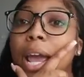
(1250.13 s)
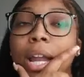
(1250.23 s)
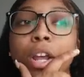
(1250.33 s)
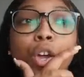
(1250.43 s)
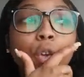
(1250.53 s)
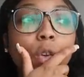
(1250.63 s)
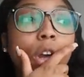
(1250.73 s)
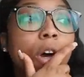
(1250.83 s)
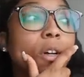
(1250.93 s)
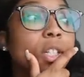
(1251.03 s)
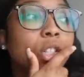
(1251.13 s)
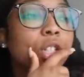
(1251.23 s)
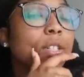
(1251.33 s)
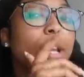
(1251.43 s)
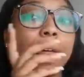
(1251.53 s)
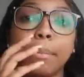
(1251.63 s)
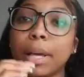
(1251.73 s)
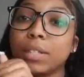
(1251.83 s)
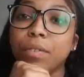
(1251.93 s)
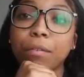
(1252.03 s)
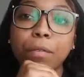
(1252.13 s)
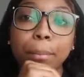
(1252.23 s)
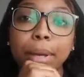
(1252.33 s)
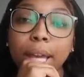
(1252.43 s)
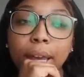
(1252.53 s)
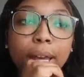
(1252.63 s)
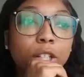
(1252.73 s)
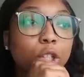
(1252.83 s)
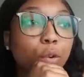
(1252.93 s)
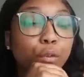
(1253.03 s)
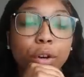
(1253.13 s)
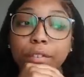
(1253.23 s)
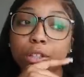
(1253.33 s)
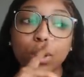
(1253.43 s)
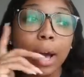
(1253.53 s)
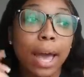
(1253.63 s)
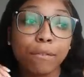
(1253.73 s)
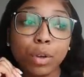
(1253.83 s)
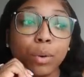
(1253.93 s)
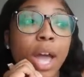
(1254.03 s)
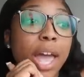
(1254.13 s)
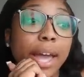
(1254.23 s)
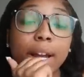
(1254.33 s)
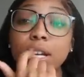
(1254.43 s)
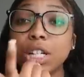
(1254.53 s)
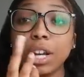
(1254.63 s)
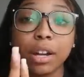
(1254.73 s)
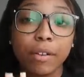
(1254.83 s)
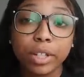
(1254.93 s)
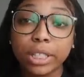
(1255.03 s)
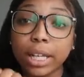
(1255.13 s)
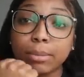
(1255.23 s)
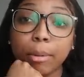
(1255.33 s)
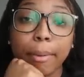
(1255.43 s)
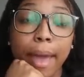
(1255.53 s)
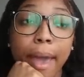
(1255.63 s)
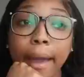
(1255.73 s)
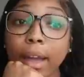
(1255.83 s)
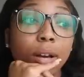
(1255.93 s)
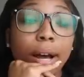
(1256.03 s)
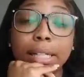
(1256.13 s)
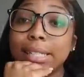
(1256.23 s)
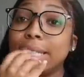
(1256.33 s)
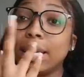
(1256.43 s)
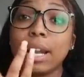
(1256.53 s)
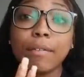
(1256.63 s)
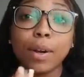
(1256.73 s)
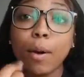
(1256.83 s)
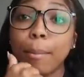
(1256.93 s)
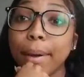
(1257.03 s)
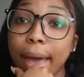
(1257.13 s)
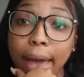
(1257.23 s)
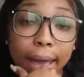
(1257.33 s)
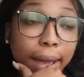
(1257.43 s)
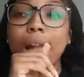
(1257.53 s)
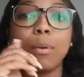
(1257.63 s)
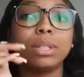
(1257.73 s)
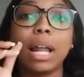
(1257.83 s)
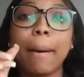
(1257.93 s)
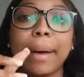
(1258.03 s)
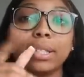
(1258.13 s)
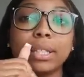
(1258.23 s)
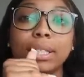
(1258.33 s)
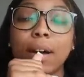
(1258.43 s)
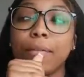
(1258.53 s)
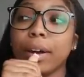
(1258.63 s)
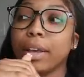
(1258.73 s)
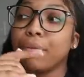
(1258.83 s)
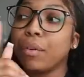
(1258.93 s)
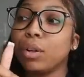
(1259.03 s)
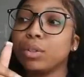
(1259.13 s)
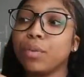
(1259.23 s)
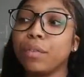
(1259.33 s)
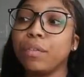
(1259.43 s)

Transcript: and you know it's just not the best fit for me and so forth and so have you and then she didn't never text me back so I just didn't never go back and I was not about to sell fucking phones for